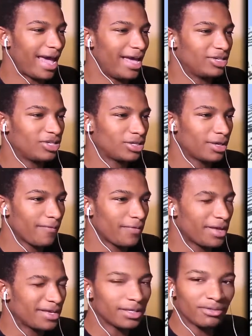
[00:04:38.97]
the edge,
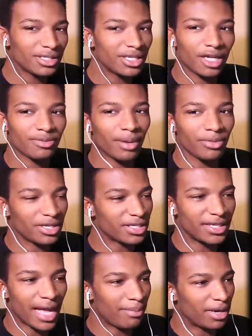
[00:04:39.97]
something tells me I'm going to
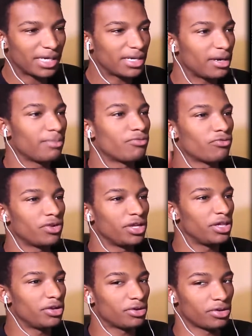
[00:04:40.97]
snap my shit up
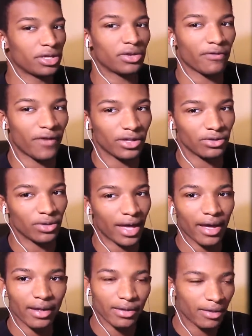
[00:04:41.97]
really early if I do
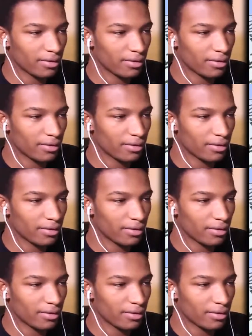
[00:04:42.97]
that.